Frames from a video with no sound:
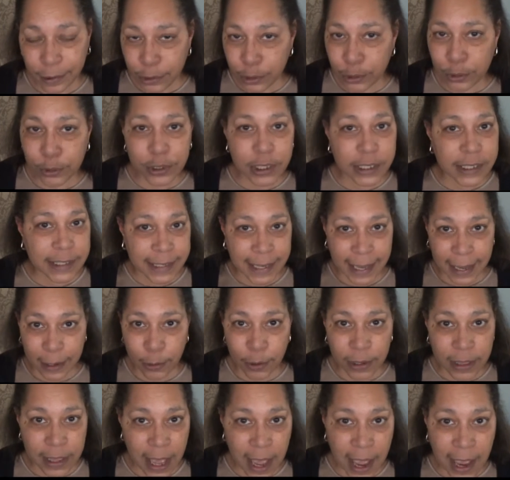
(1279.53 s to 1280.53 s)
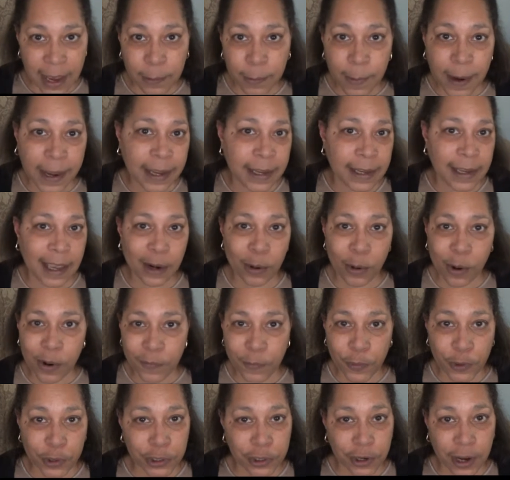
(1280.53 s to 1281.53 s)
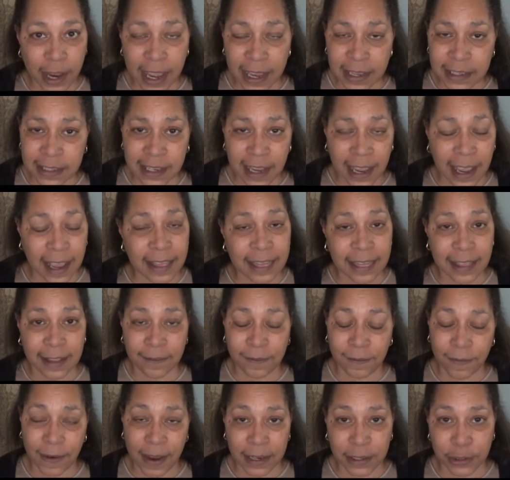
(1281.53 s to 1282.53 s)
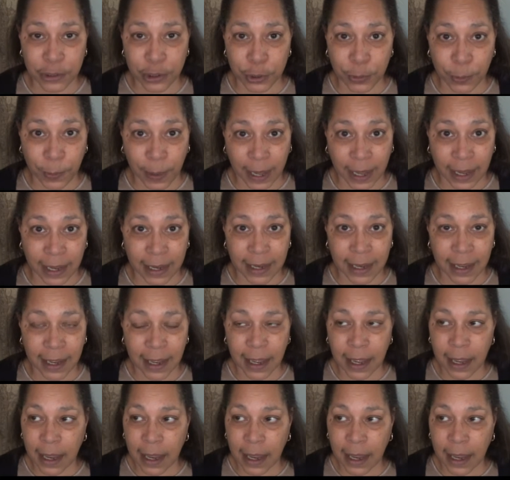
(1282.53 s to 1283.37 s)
You just get on the highway, get off on your exit, and then find your way.